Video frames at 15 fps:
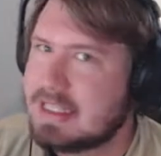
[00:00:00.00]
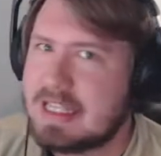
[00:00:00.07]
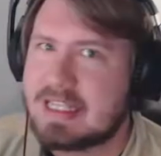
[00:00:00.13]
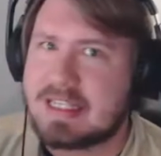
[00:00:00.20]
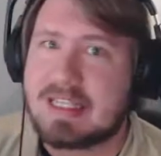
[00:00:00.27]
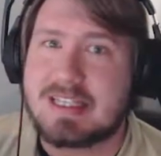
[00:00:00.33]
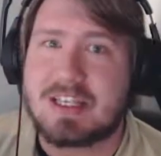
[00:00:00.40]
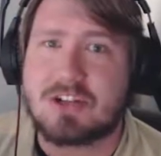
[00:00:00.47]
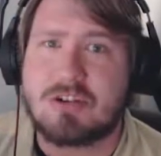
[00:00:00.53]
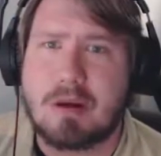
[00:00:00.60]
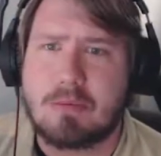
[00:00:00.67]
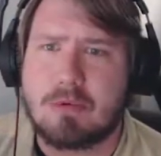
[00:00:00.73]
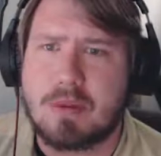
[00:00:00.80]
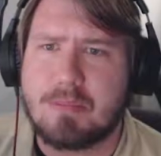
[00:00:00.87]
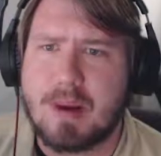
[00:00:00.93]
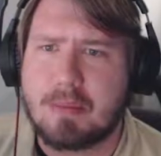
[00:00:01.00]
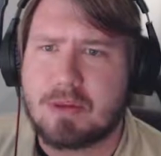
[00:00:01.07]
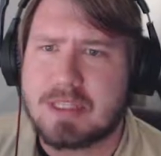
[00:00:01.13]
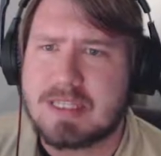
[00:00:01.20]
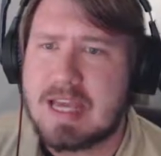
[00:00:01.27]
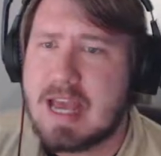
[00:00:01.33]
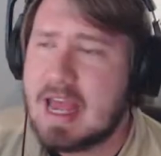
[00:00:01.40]
This is The Trouble with
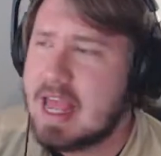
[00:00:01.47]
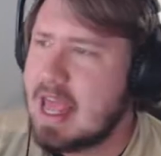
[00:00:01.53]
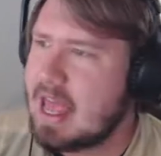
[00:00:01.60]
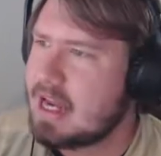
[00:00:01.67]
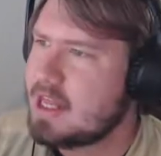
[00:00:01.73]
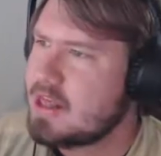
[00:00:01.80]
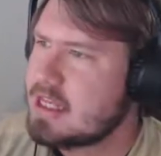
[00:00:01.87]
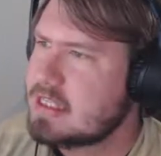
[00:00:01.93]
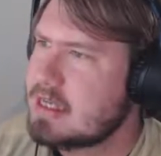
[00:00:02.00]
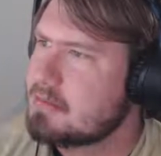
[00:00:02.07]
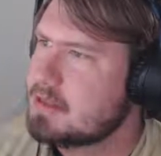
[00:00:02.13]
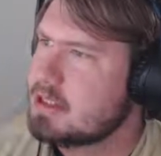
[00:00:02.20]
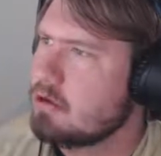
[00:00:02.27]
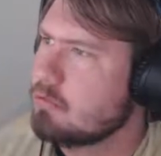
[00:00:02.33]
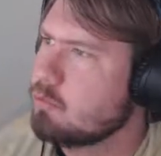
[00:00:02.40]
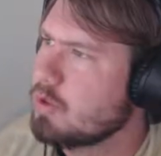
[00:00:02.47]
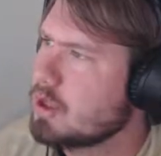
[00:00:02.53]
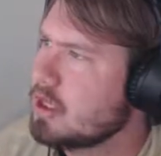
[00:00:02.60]
Bubbles and in this episode we're